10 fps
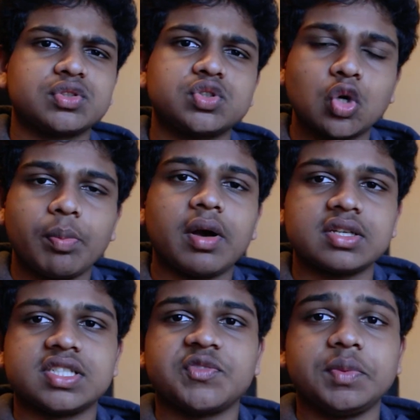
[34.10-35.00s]
were so
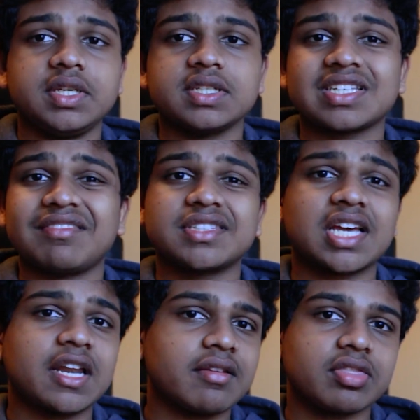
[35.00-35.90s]
positive because I was
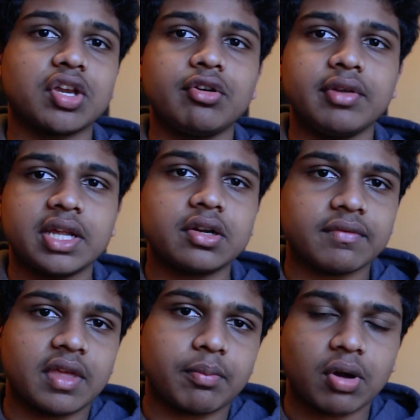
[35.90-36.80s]
kind of like the creator
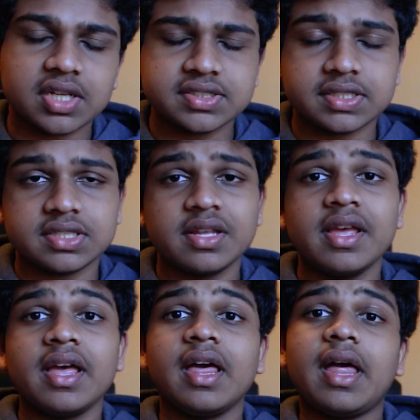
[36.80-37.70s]
of that process.
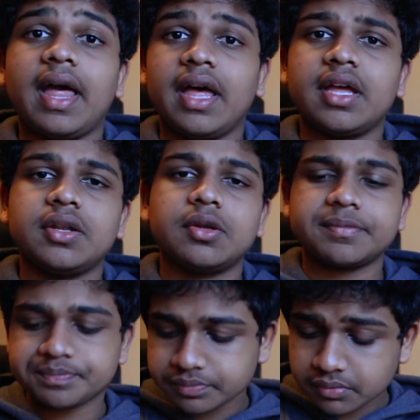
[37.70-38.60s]
And
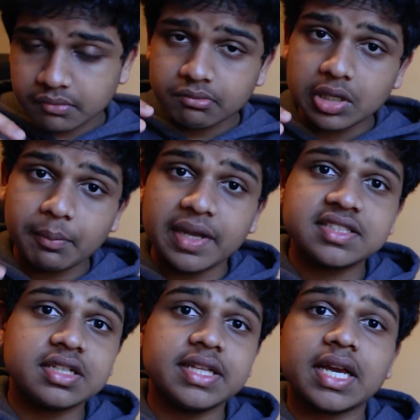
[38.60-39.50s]

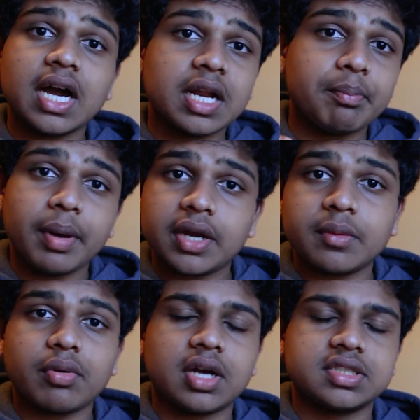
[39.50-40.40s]
basically, I got a better
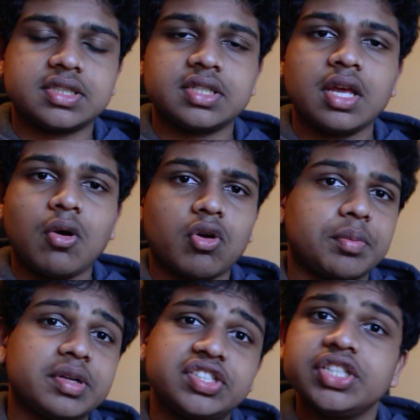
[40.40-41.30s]
process or
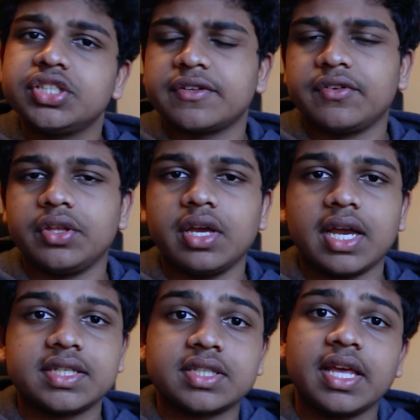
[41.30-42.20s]
procedure for you
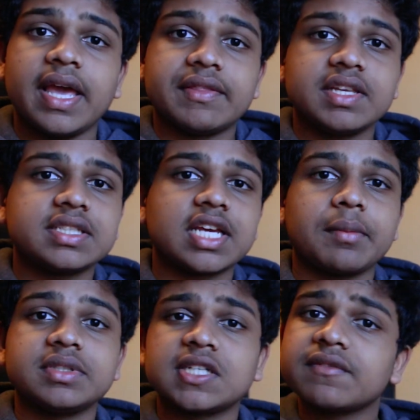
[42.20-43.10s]
guys. And this
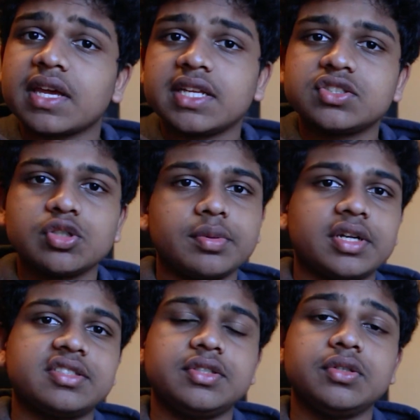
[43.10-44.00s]
time, instead of getting
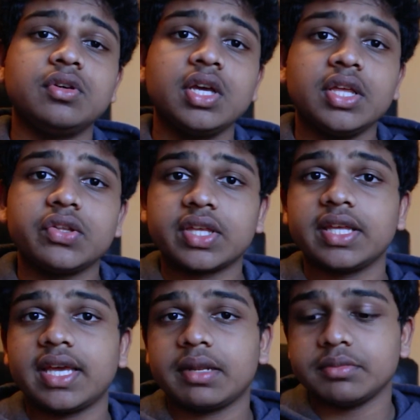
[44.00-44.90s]
SuperSU, you can
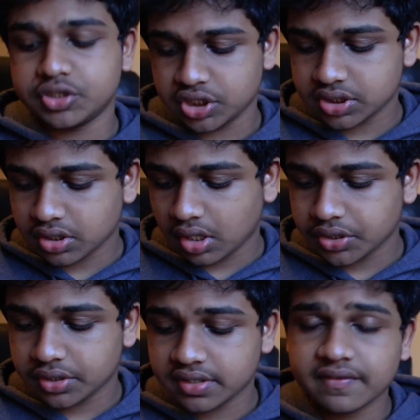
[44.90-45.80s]
get Magisk
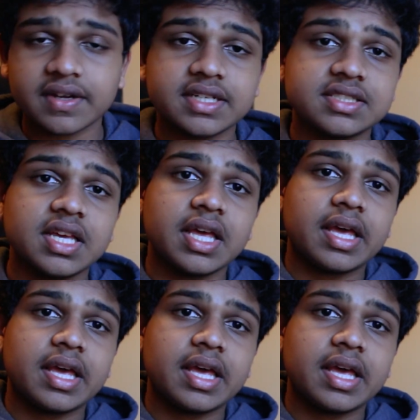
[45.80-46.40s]
on your device.